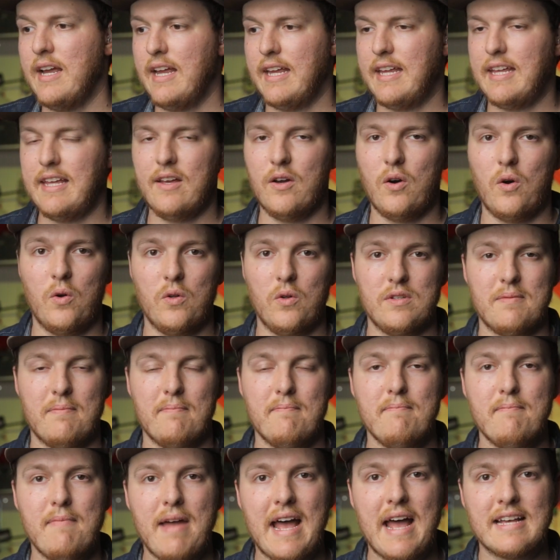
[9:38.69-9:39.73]
he holds
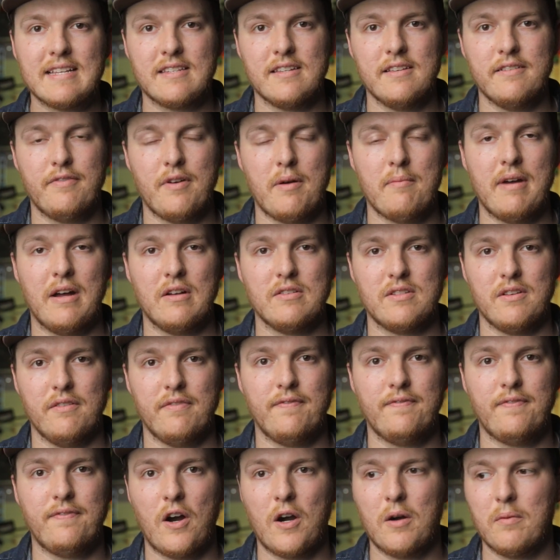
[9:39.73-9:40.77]
massive amounts of
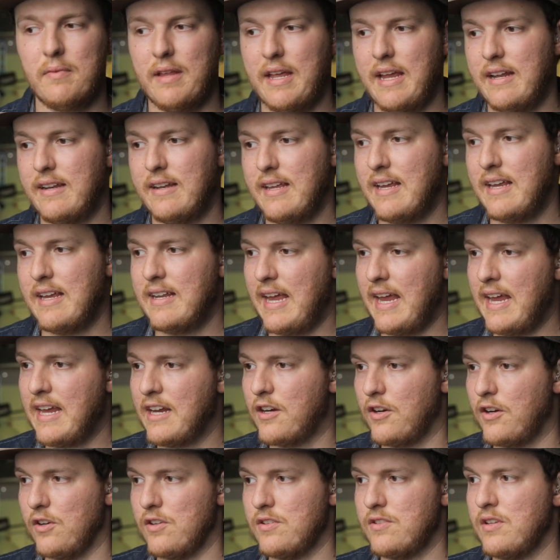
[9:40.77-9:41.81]
farmland in
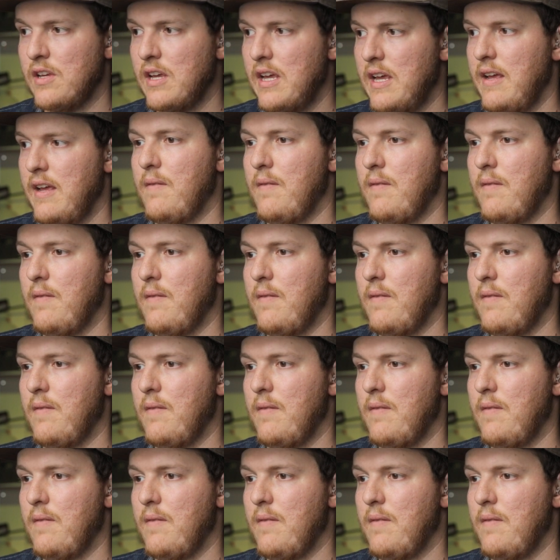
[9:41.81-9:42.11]
acres.